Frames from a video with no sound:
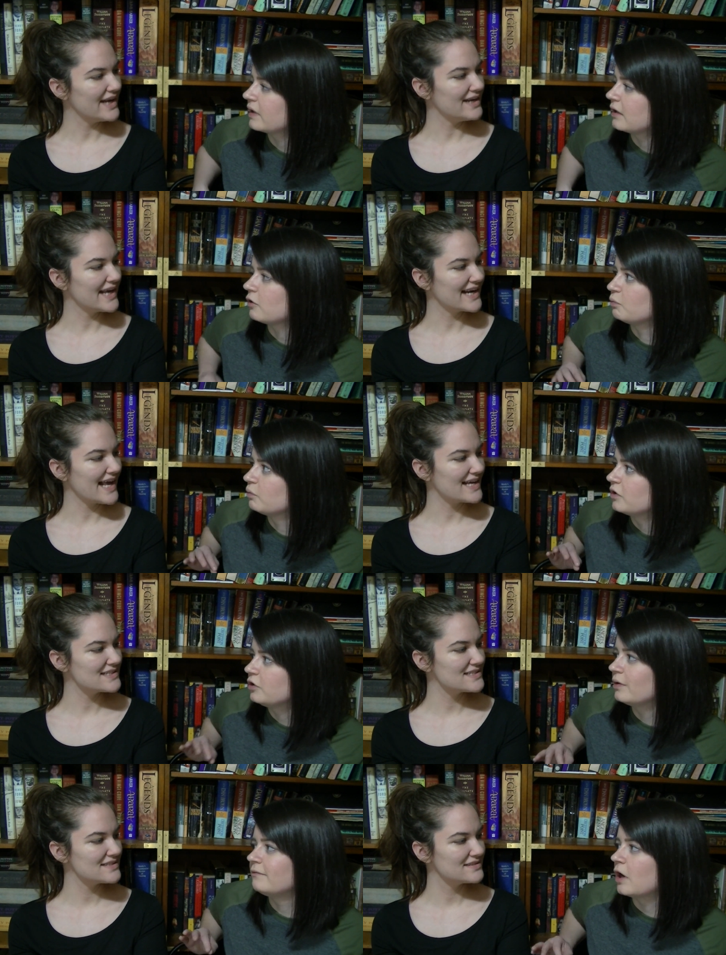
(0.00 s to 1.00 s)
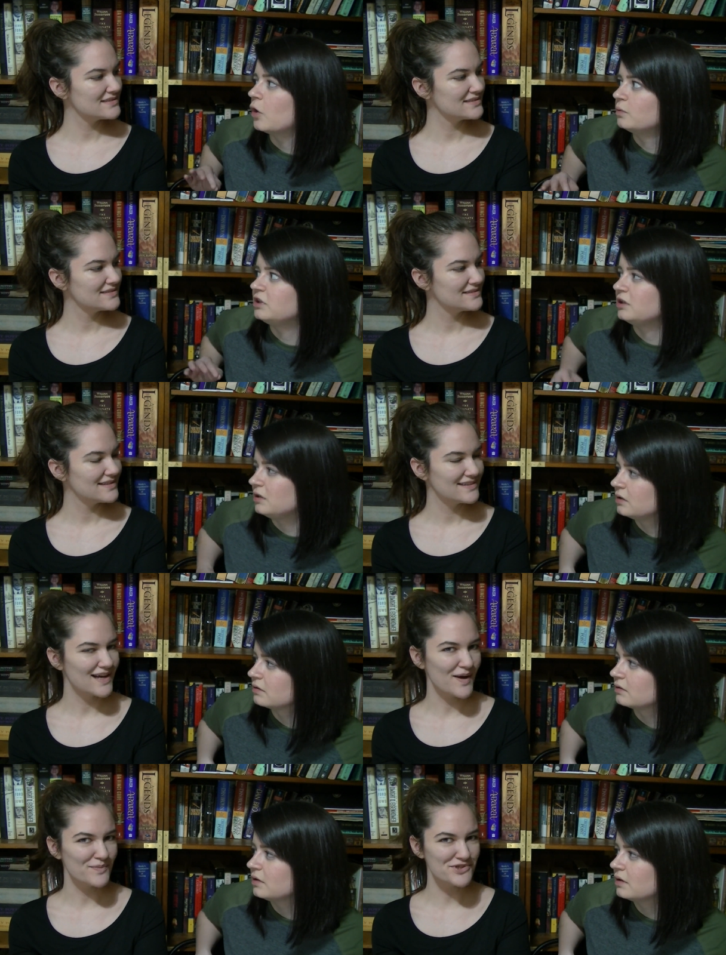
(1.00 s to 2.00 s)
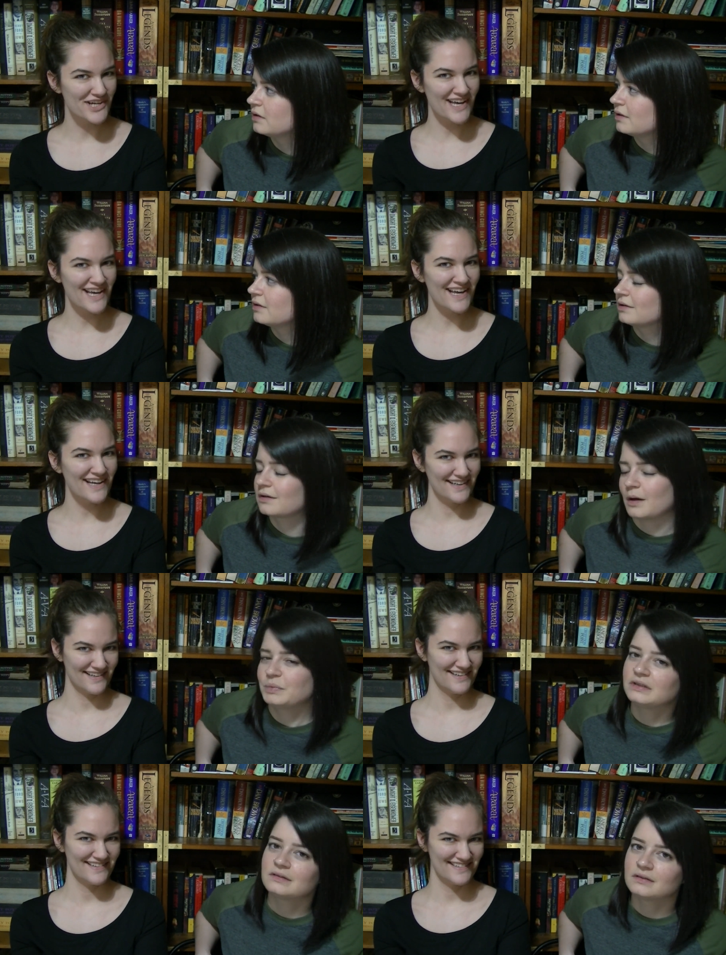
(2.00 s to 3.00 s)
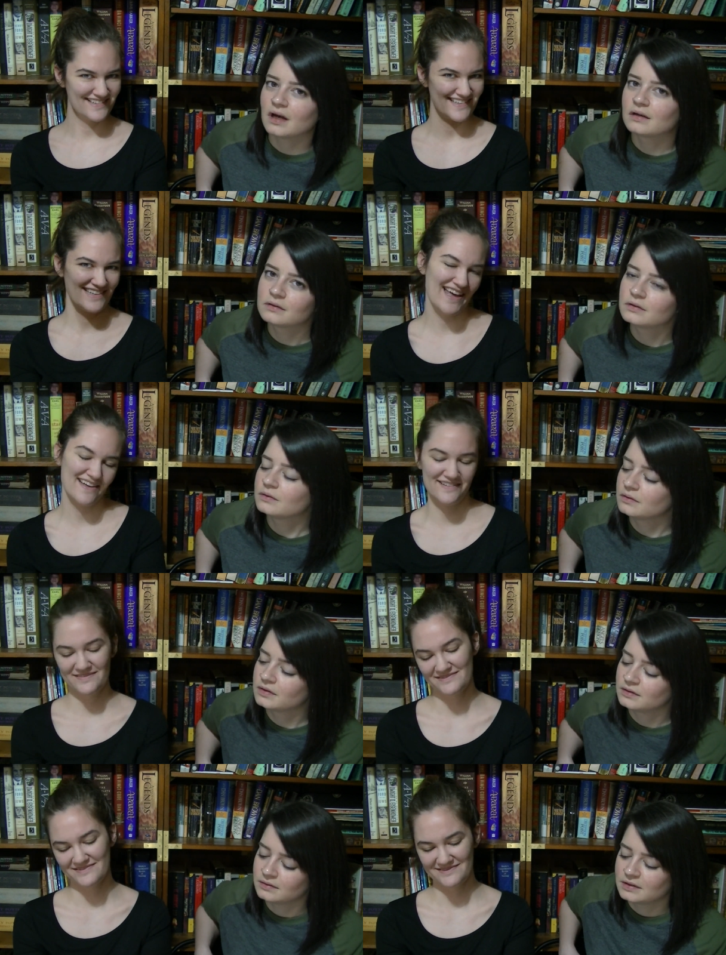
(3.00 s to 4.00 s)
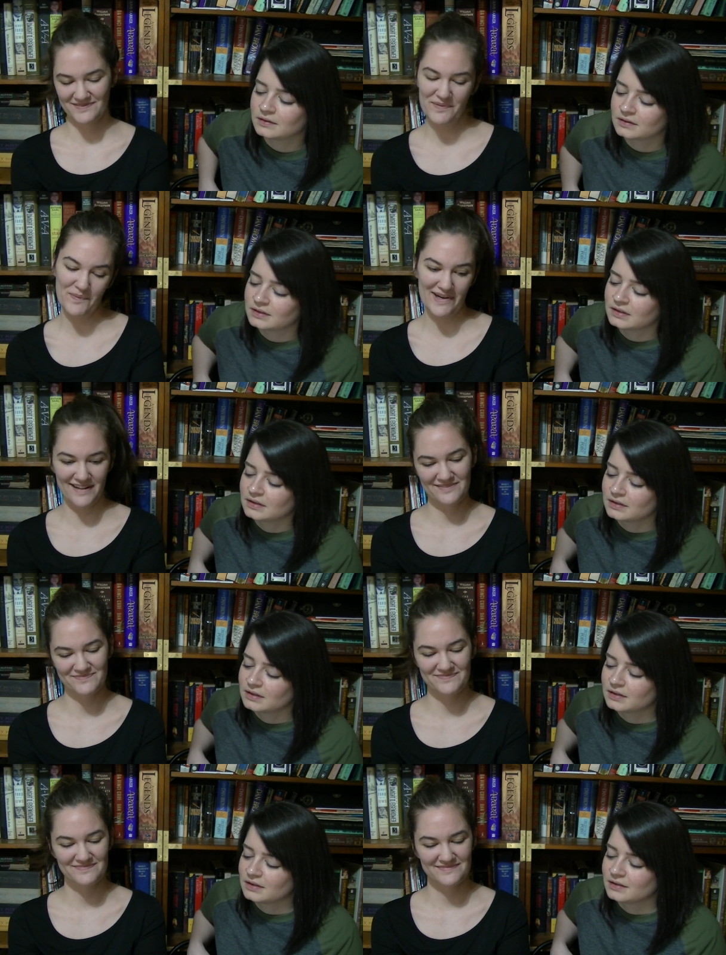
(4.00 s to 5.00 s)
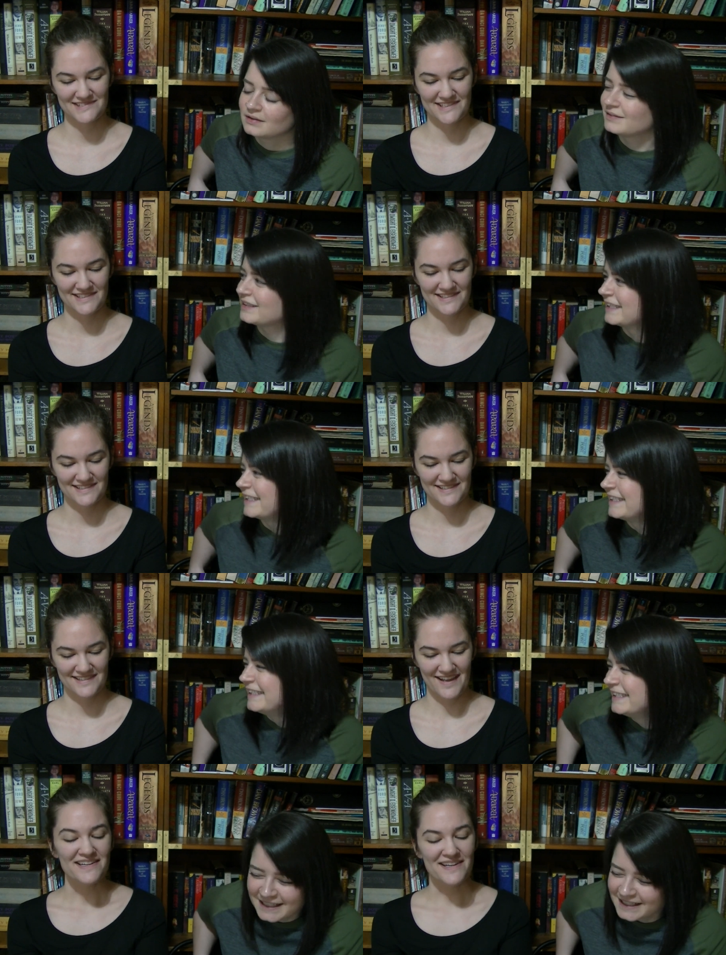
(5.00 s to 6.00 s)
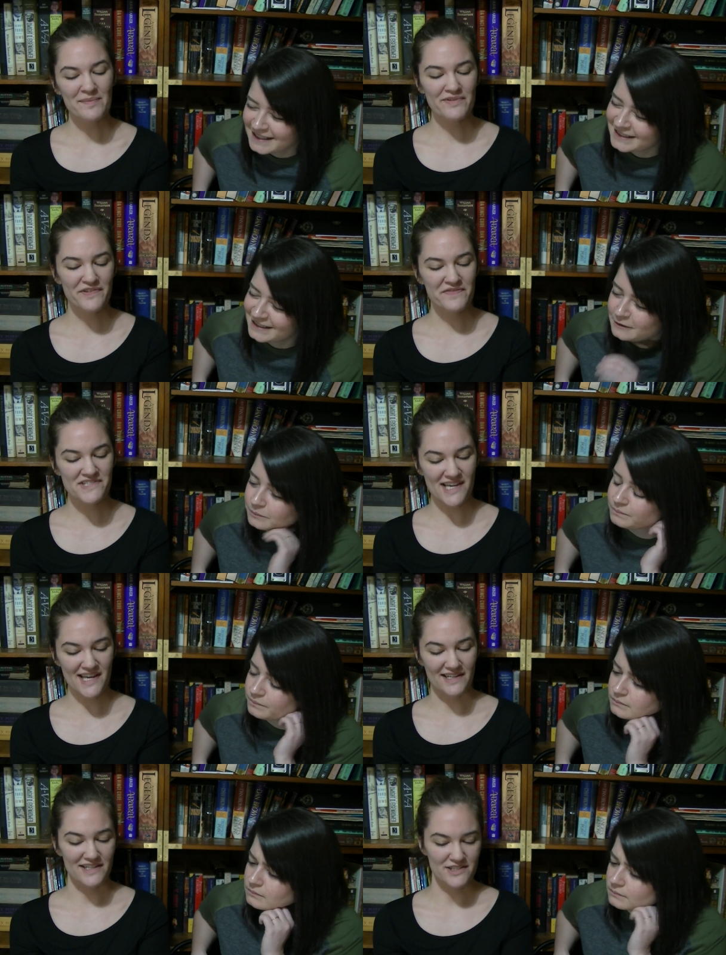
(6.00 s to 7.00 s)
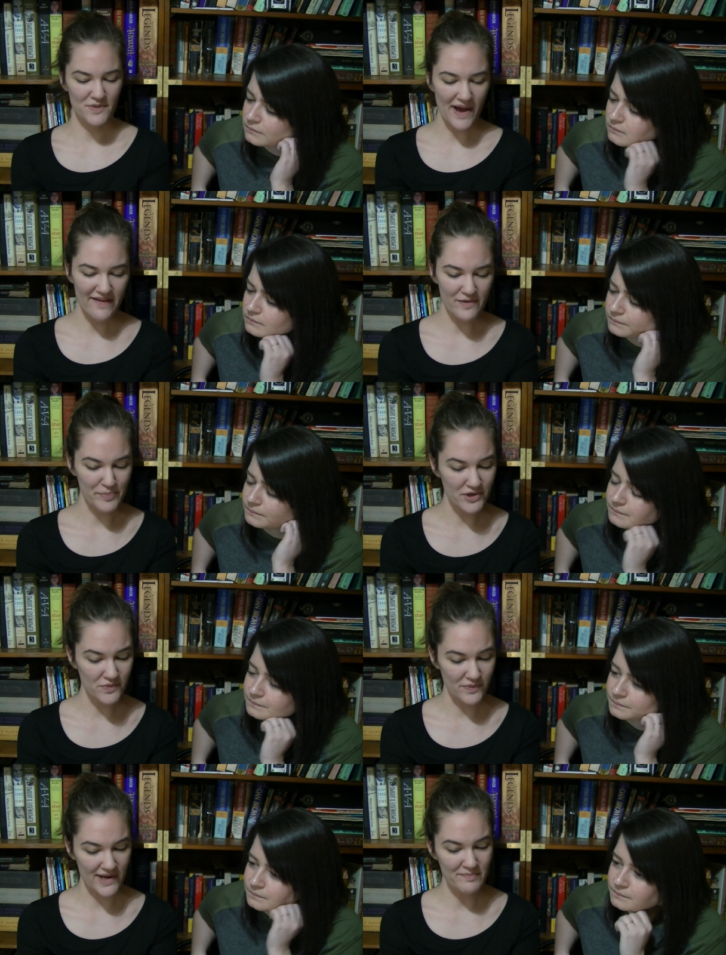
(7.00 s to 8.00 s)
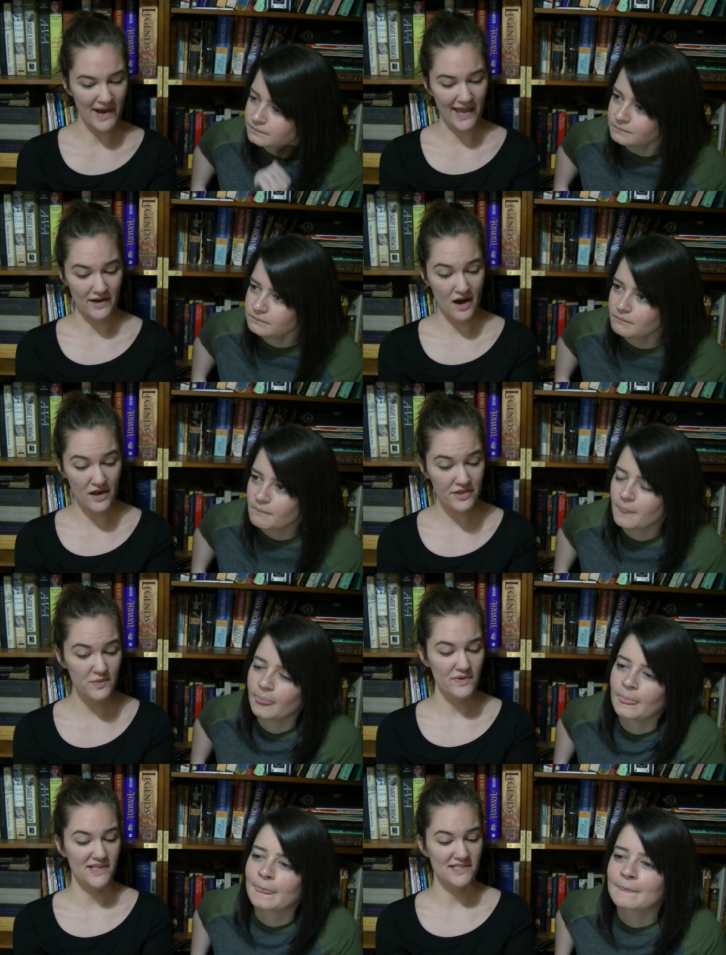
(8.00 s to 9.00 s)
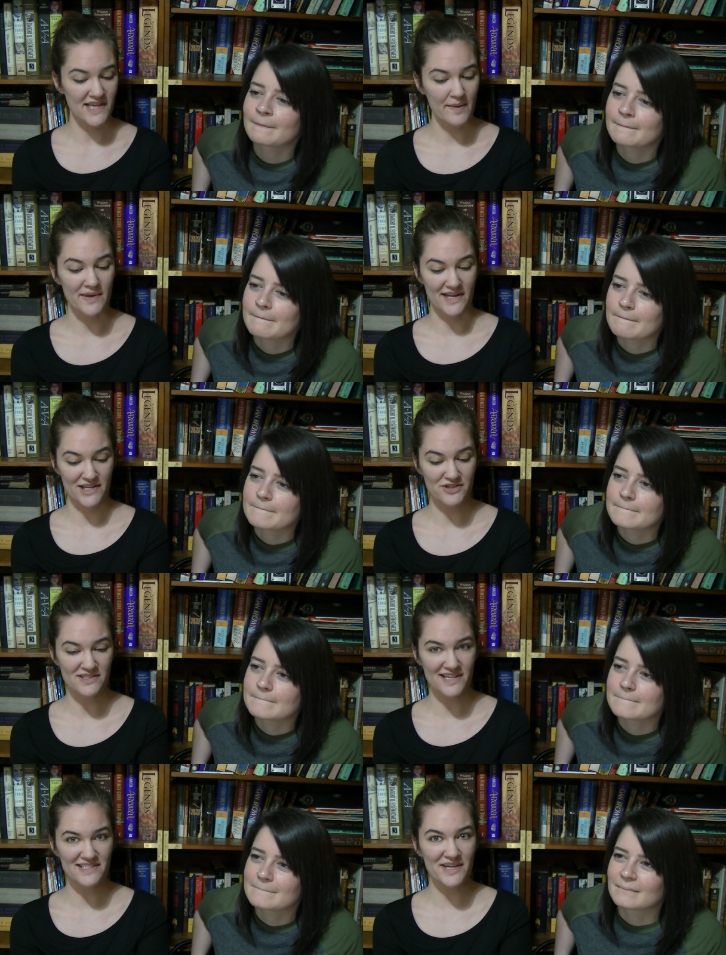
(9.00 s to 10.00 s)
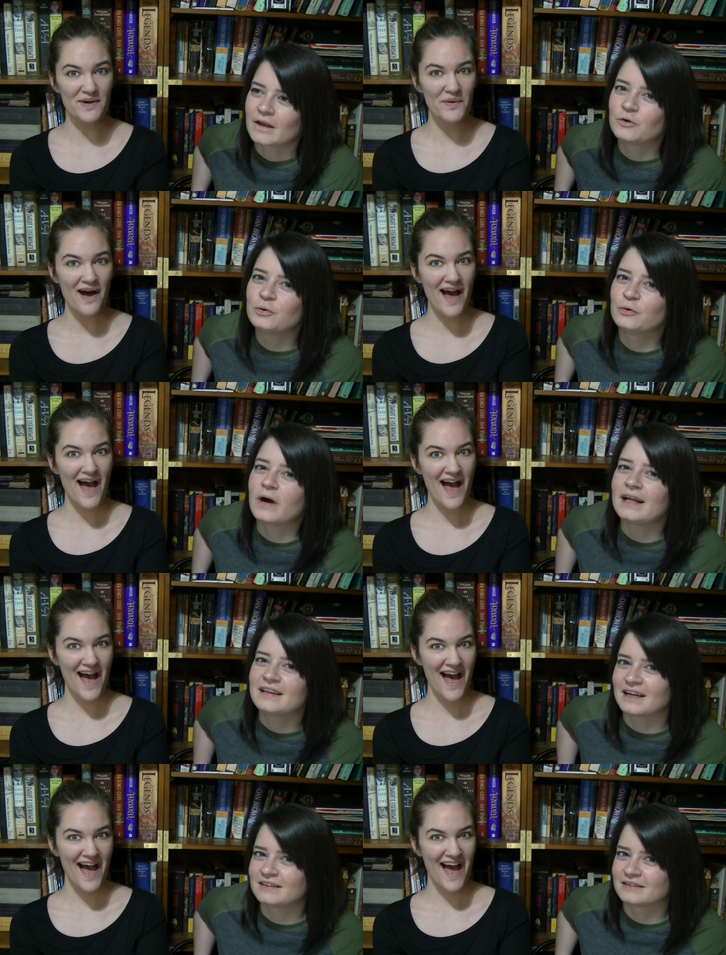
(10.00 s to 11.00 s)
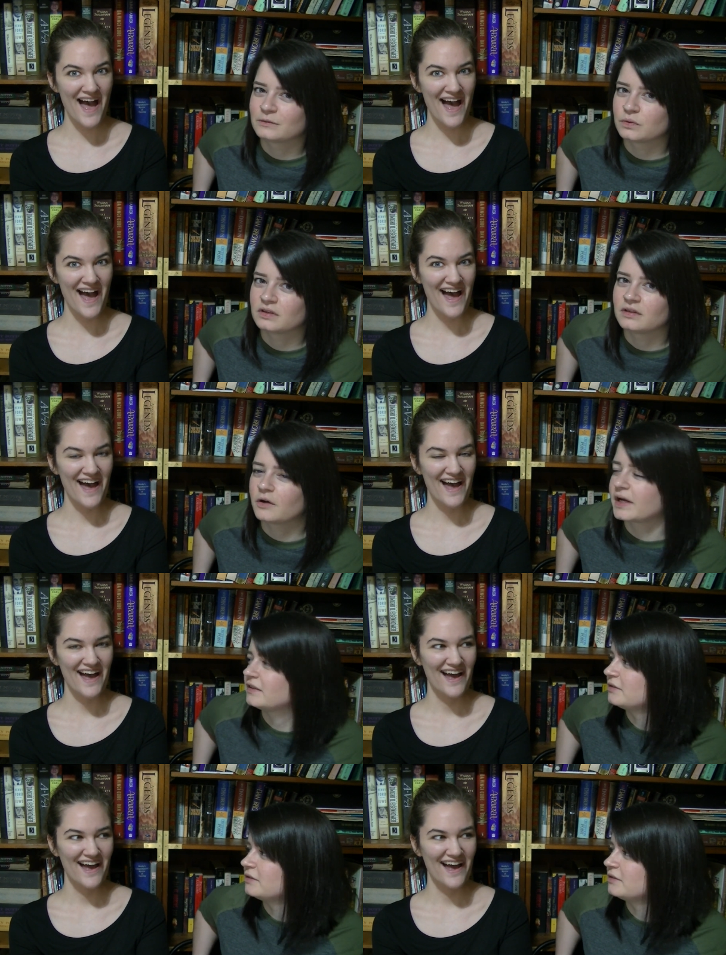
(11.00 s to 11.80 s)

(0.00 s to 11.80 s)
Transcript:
Speaker 1: like you have the OG copies, yeah. Yeah. Wow.
Speaker 2: Number 15. Do I have a book written by an author with the same initials as you?
Speaker 1: Ooh, I like this one. Okay,